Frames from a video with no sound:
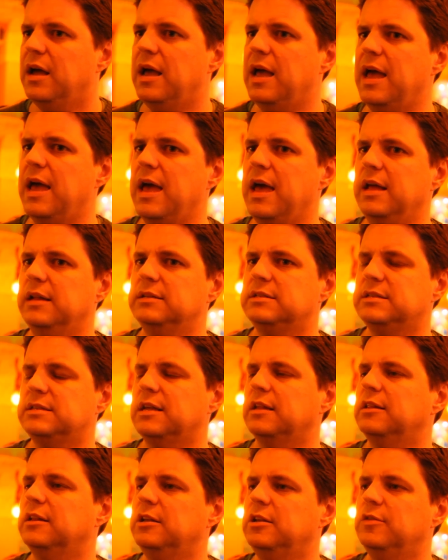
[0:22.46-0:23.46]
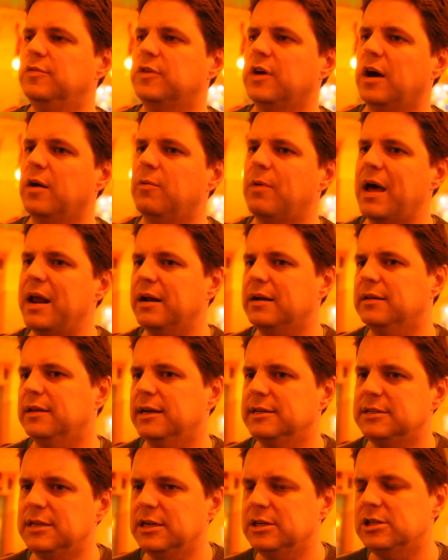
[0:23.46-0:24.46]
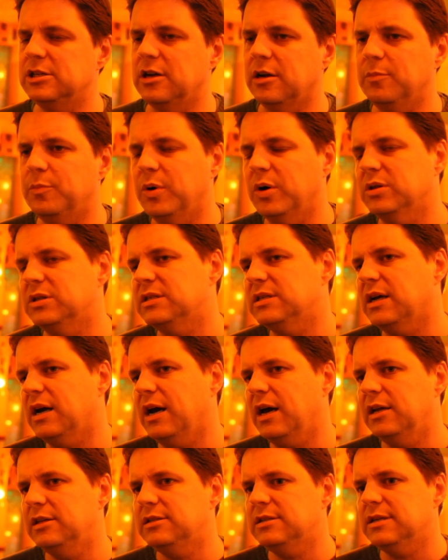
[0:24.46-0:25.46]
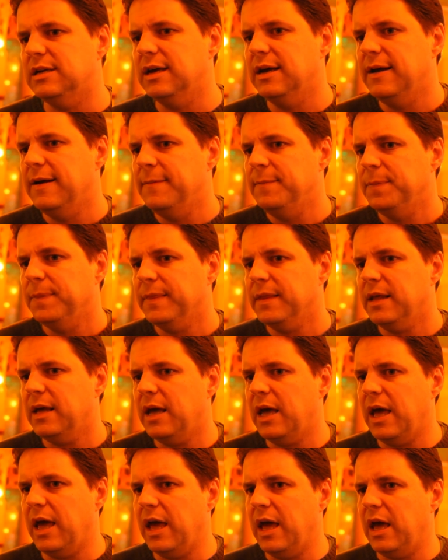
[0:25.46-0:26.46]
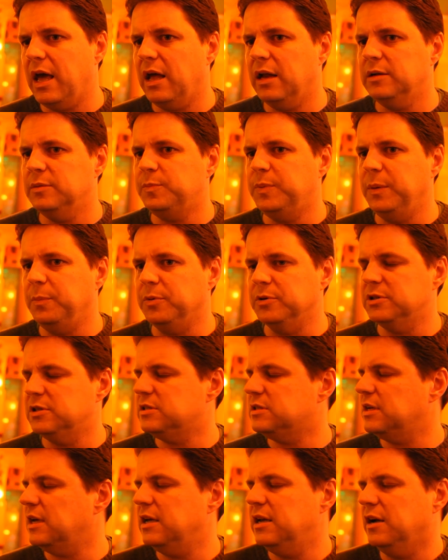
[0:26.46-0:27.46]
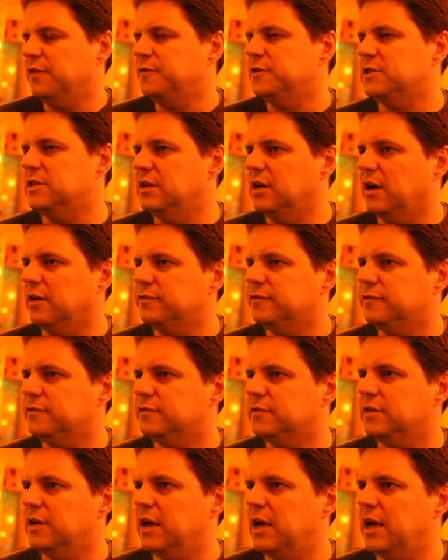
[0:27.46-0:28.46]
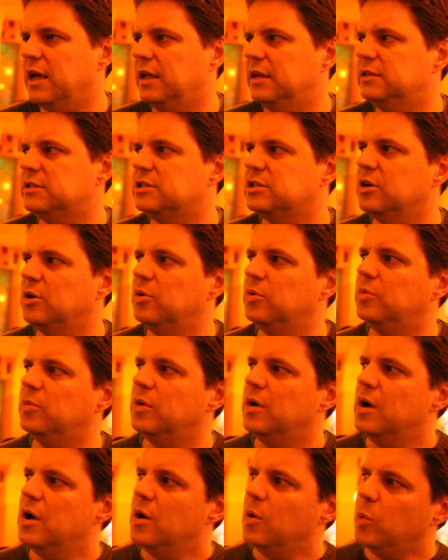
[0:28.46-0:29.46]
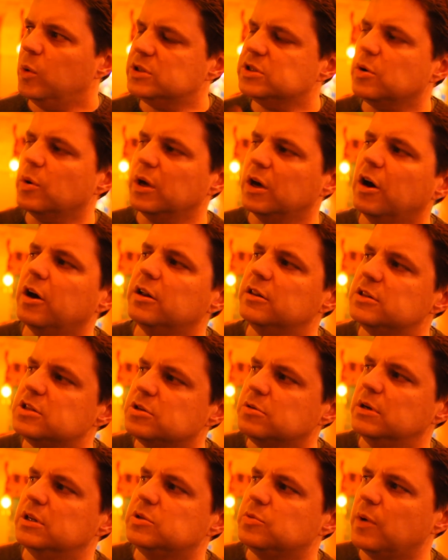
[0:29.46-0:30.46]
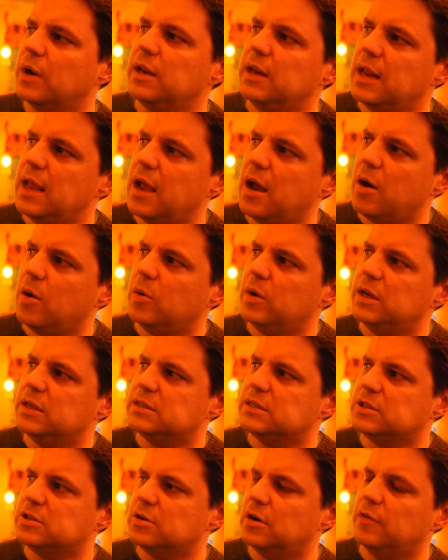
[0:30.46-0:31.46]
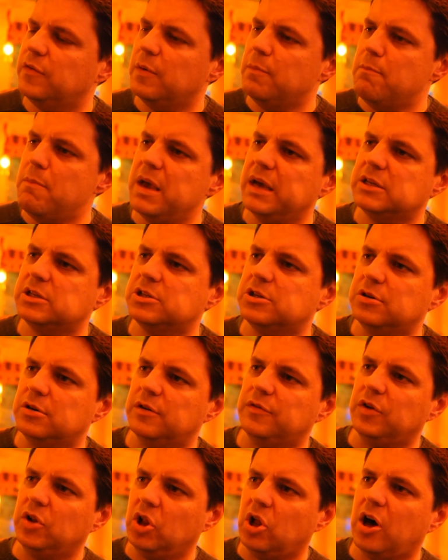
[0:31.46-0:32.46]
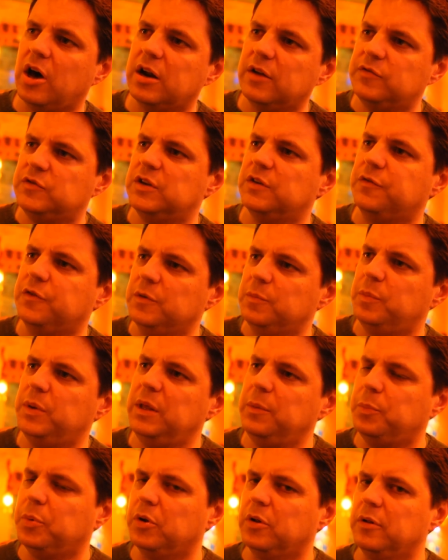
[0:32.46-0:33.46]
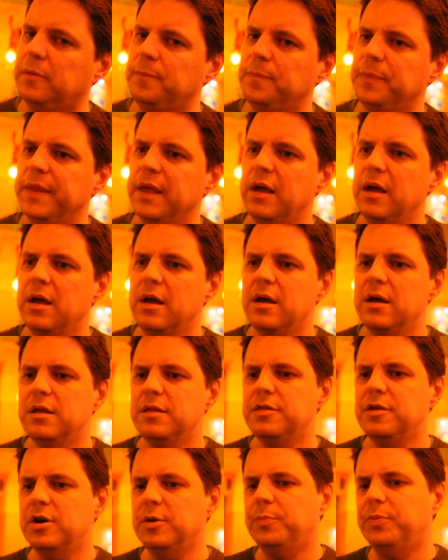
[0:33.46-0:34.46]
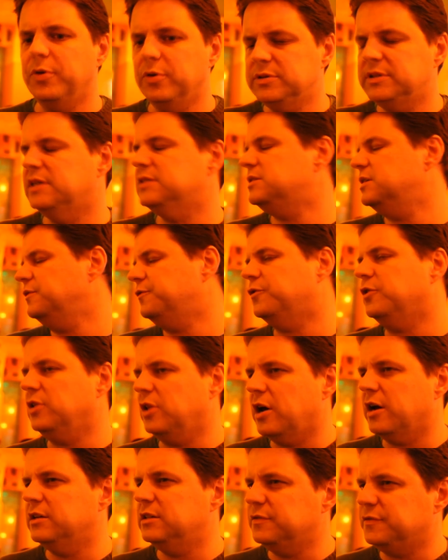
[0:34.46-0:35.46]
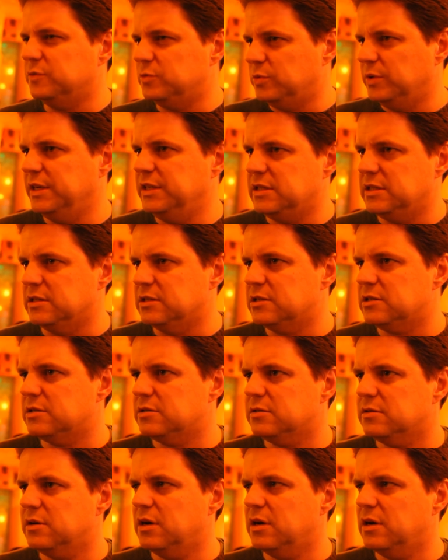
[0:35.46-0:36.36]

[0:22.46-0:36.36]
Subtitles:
And suddenly you've got radicalization on both sides, and people just say enough is enough. And so what's going on the streets right now is a sort of a mixture of a lot of different people that are protesting for a lot of different reasons.